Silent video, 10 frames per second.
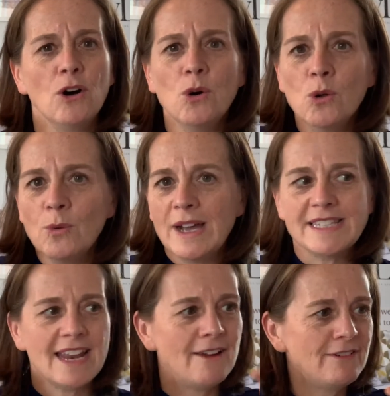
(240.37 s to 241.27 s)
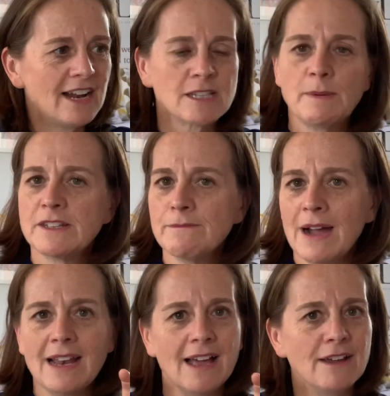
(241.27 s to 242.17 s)
always, in every aspect of
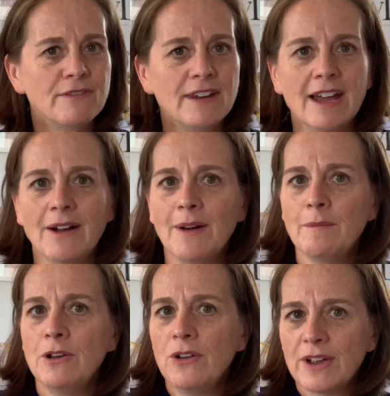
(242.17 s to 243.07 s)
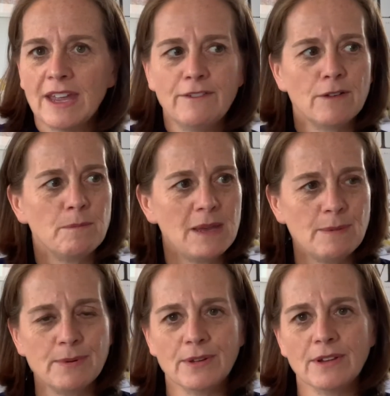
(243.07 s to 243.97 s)
my life now, I'm looking for
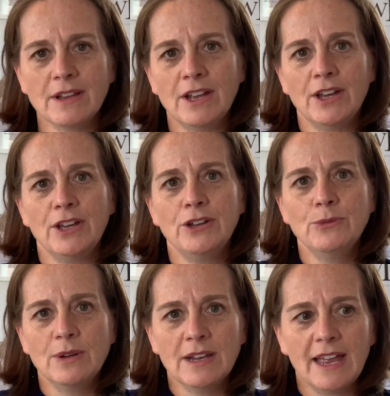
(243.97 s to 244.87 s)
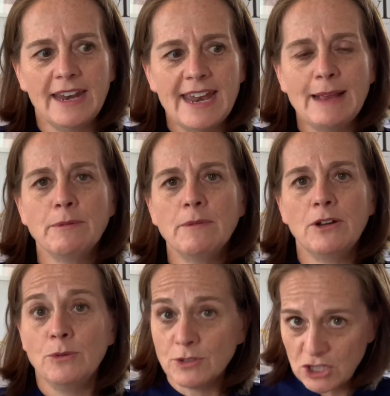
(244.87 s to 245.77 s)
people who will
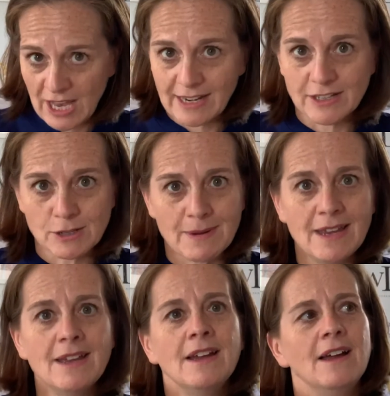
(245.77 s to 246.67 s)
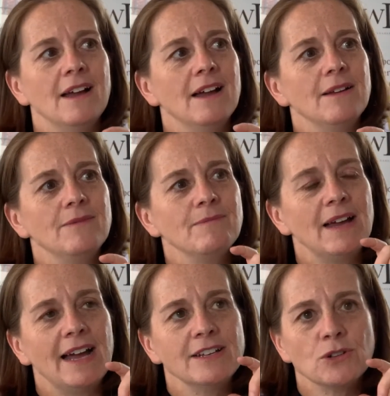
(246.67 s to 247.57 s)
challenge me,
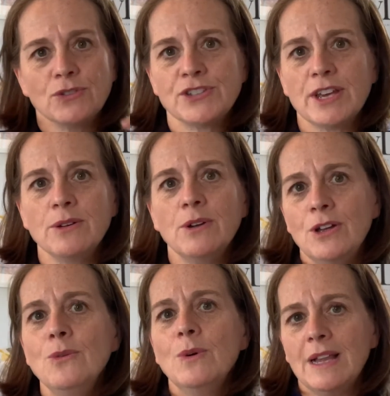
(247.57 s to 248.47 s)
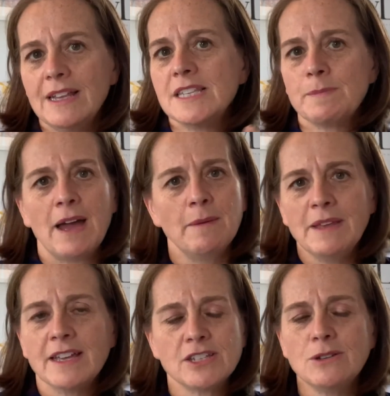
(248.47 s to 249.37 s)
and also who will inspire me.
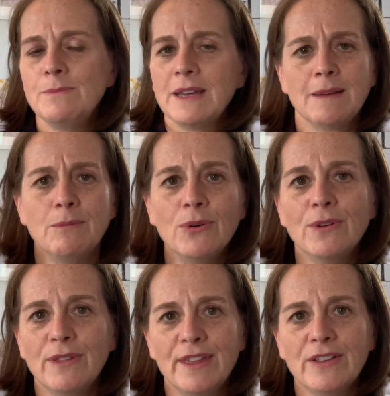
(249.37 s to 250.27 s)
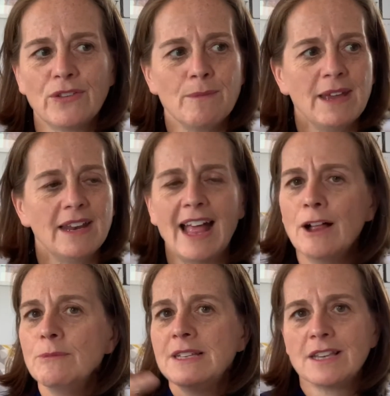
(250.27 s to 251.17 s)
They're two big important things for me and
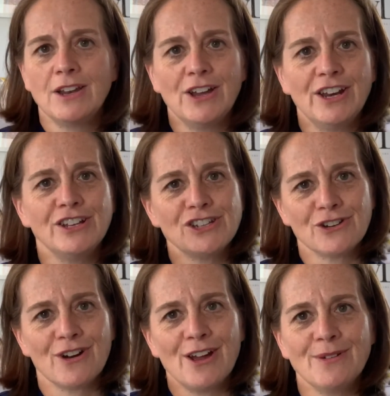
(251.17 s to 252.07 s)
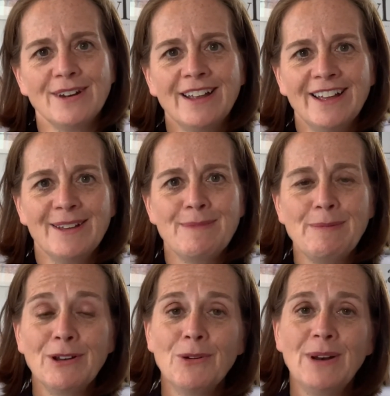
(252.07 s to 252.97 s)
help me to learn and to grow, and
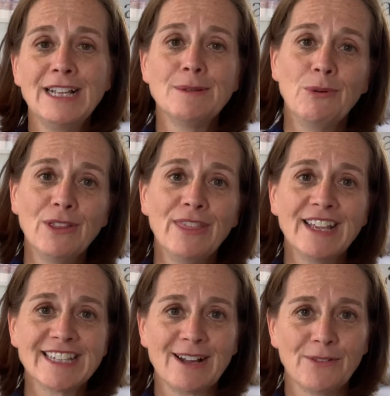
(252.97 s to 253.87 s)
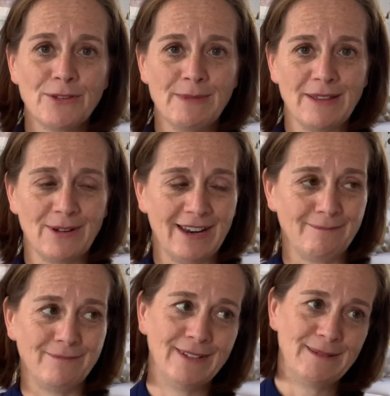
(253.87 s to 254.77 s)
people who are willing to point things out to me when
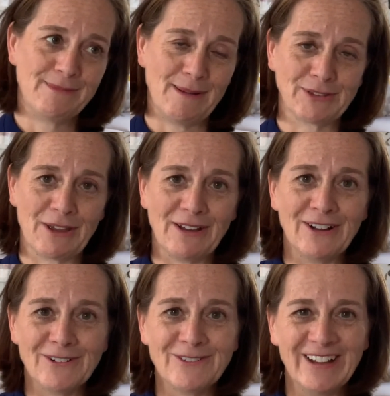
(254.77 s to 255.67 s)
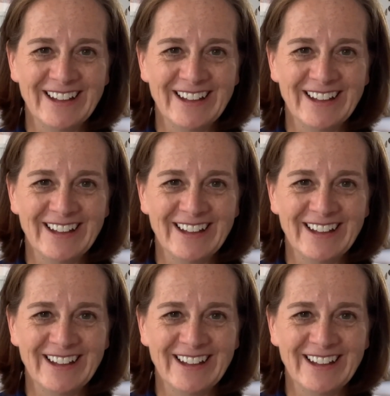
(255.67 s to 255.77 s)
I'm perhaps going off